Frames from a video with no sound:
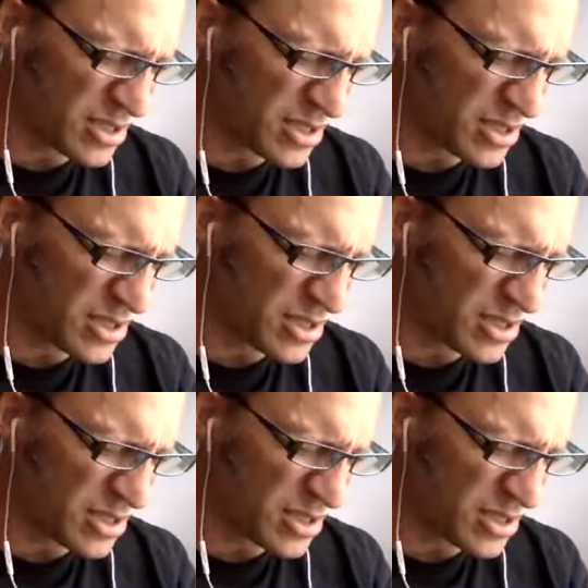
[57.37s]

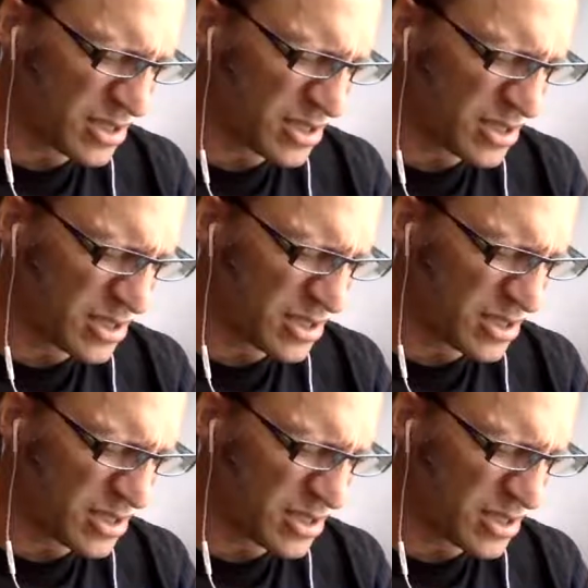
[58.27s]
I then catching
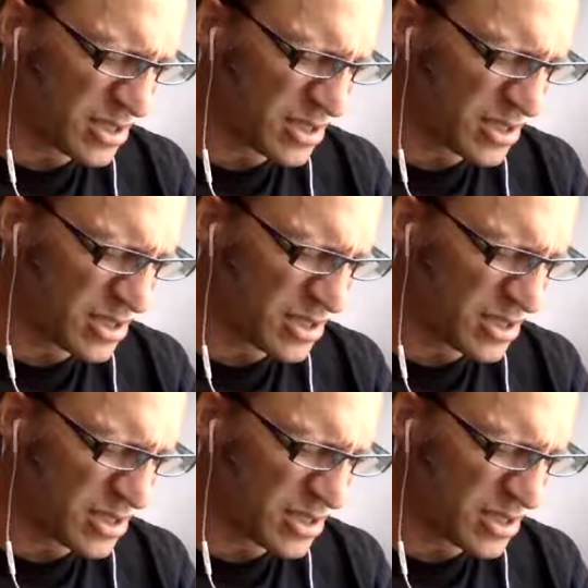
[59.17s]
up on all of my